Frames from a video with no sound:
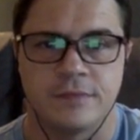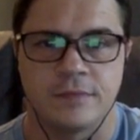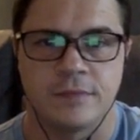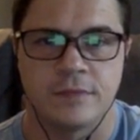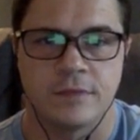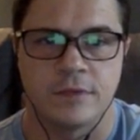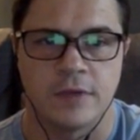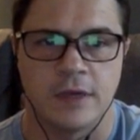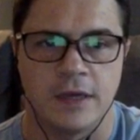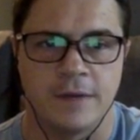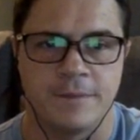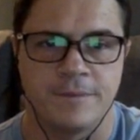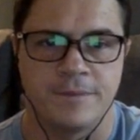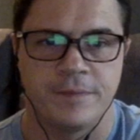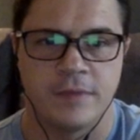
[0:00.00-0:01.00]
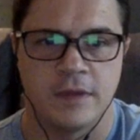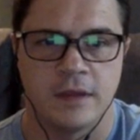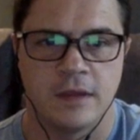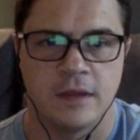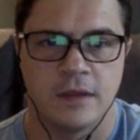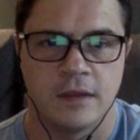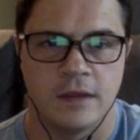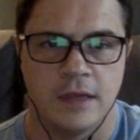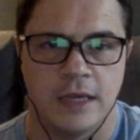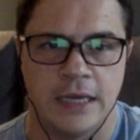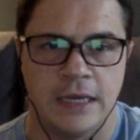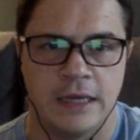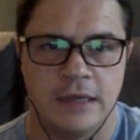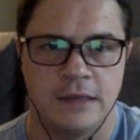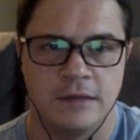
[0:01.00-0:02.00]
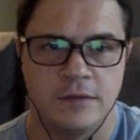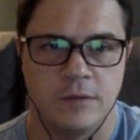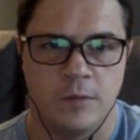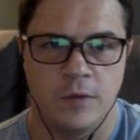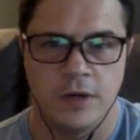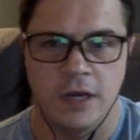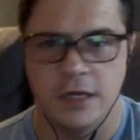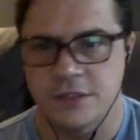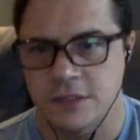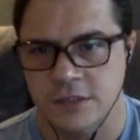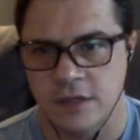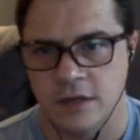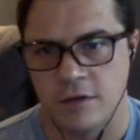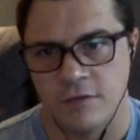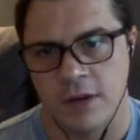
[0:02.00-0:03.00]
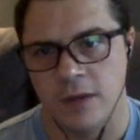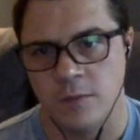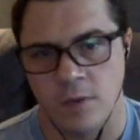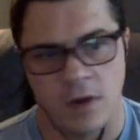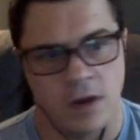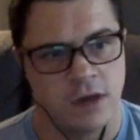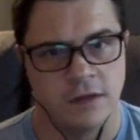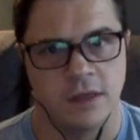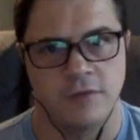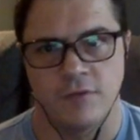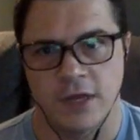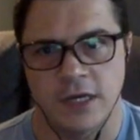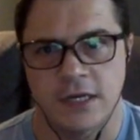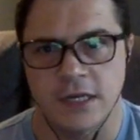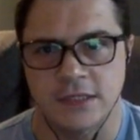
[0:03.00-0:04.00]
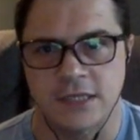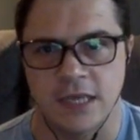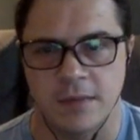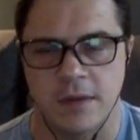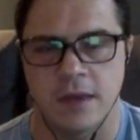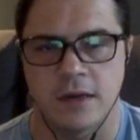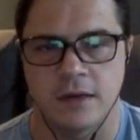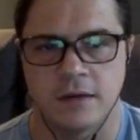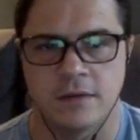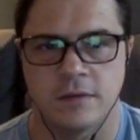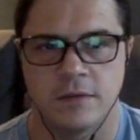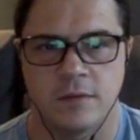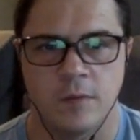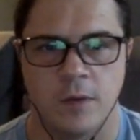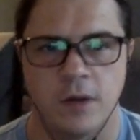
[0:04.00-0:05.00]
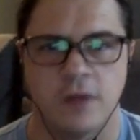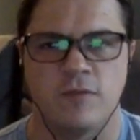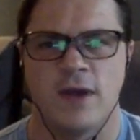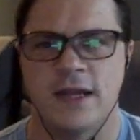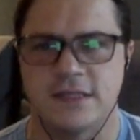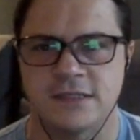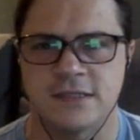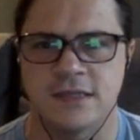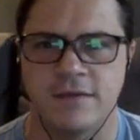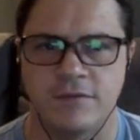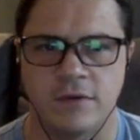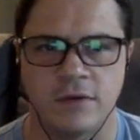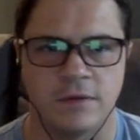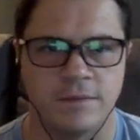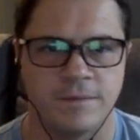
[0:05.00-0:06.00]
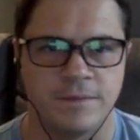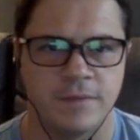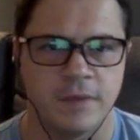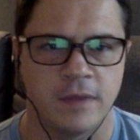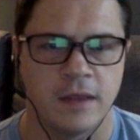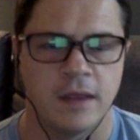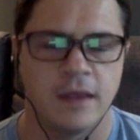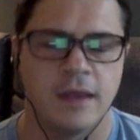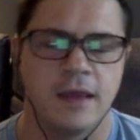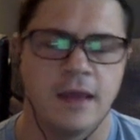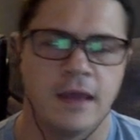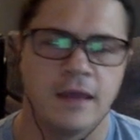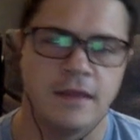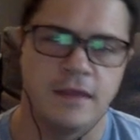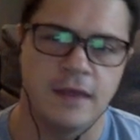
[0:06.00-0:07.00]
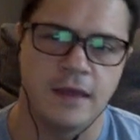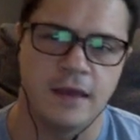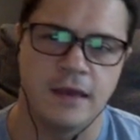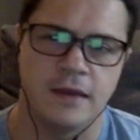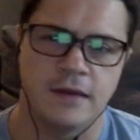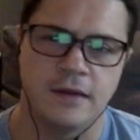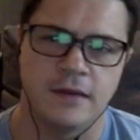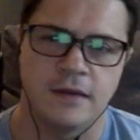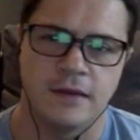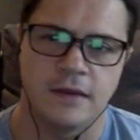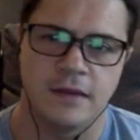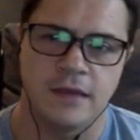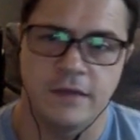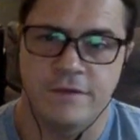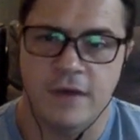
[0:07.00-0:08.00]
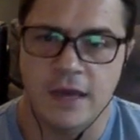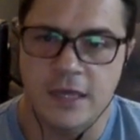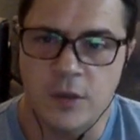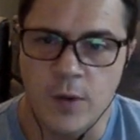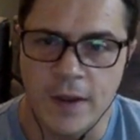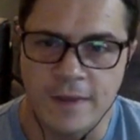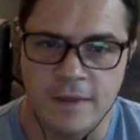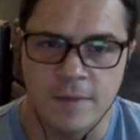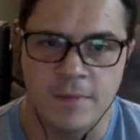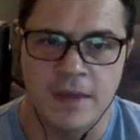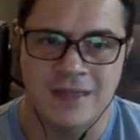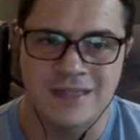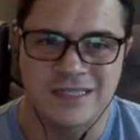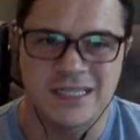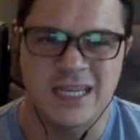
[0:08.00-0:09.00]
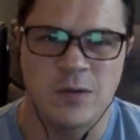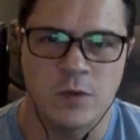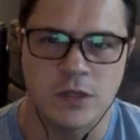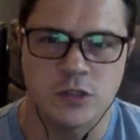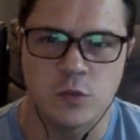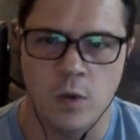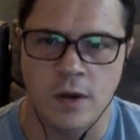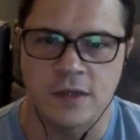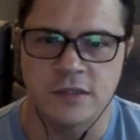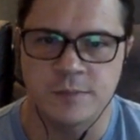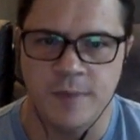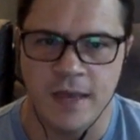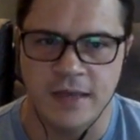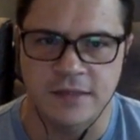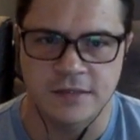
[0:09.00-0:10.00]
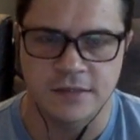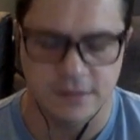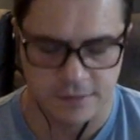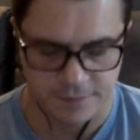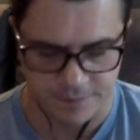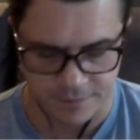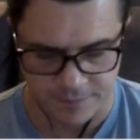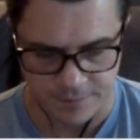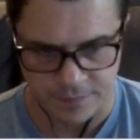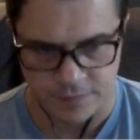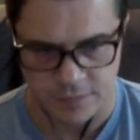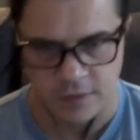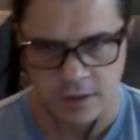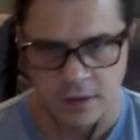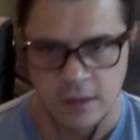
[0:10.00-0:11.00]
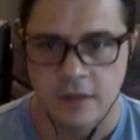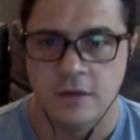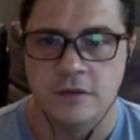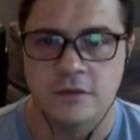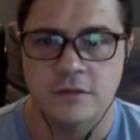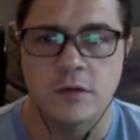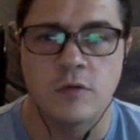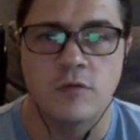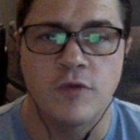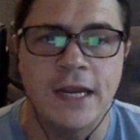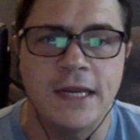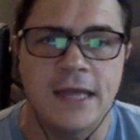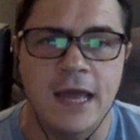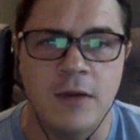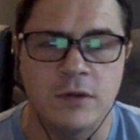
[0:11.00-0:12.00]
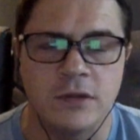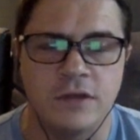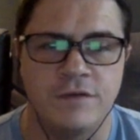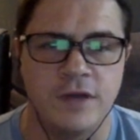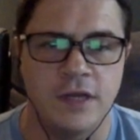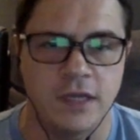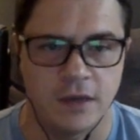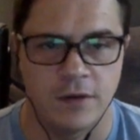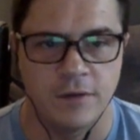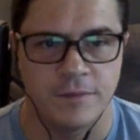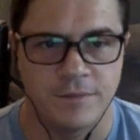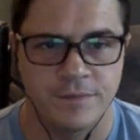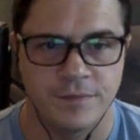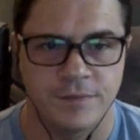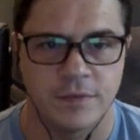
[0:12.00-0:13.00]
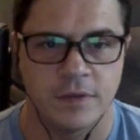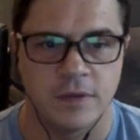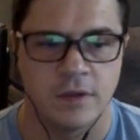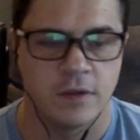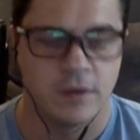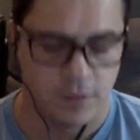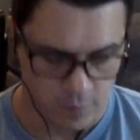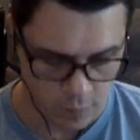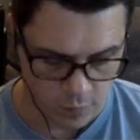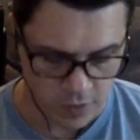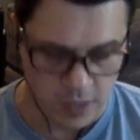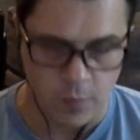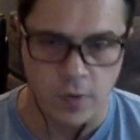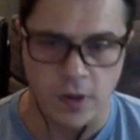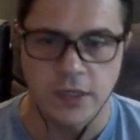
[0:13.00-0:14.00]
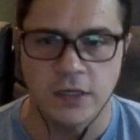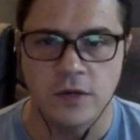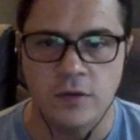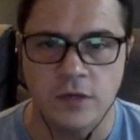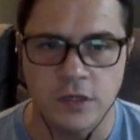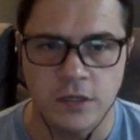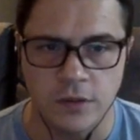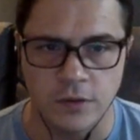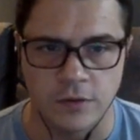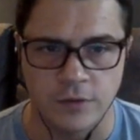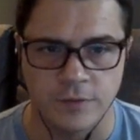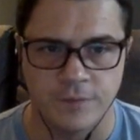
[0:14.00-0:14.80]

Okay? And we're not just going to write one and then write an essay about it. We're going to write several and then evaluate them and see which one is best. So right now in the video, what I want you to do,